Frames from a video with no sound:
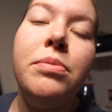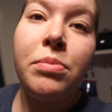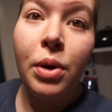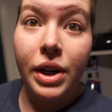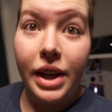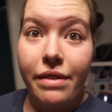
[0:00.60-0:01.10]

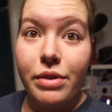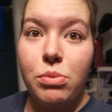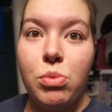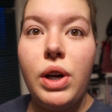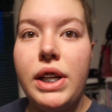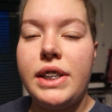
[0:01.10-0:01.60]
morning
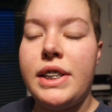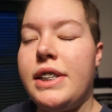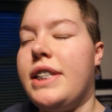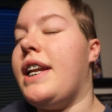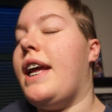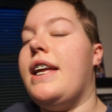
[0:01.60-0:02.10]
everyone.
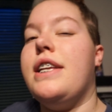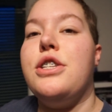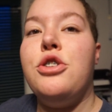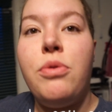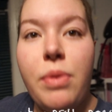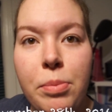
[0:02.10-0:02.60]
Today
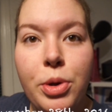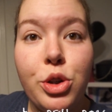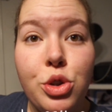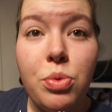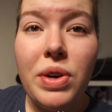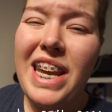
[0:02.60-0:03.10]
is November
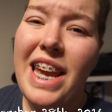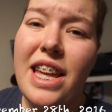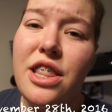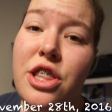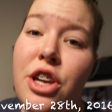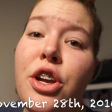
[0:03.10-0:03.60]

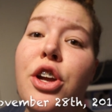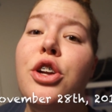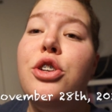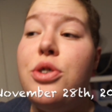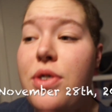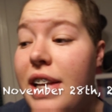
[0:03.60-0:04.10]
28th,
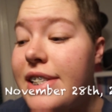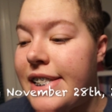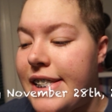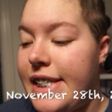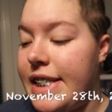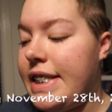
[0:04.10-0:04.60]

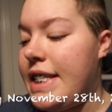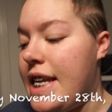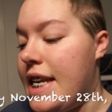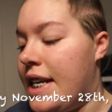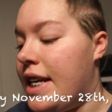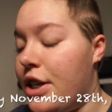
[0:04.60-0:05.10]

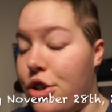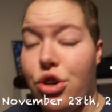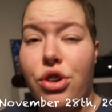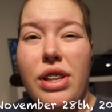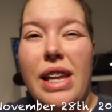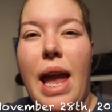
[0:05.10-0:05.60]
2016. It is
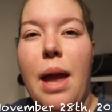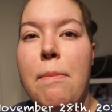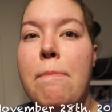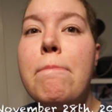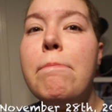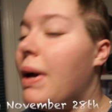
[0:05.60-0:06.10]
currently a
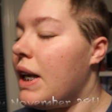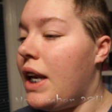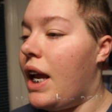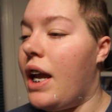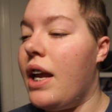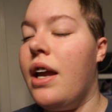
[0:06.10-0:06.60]

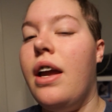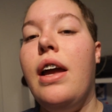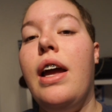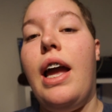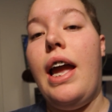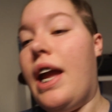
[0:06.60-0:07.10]
Monday
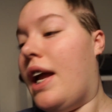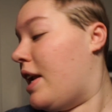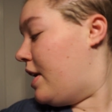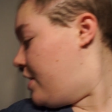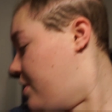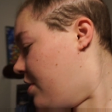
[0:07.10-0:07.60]
and
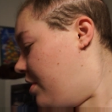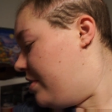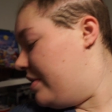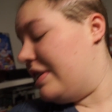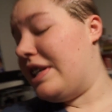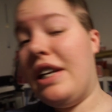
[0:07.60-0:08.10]
it is
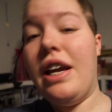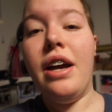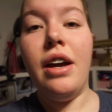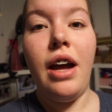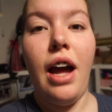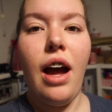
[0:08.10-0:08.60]
currently,
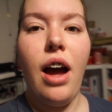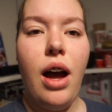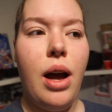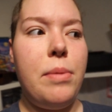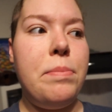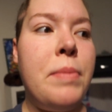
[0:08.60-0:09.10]

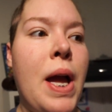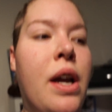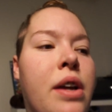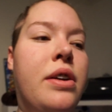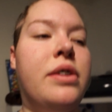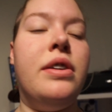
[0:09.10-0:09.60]
um,
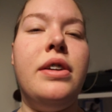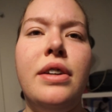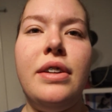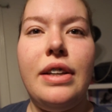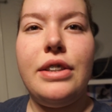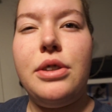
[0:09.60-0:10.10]

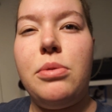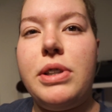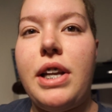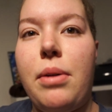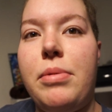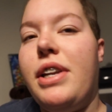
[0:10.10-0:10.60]
let's look
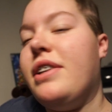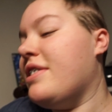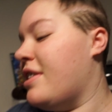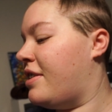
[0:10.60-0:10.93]
what time it is.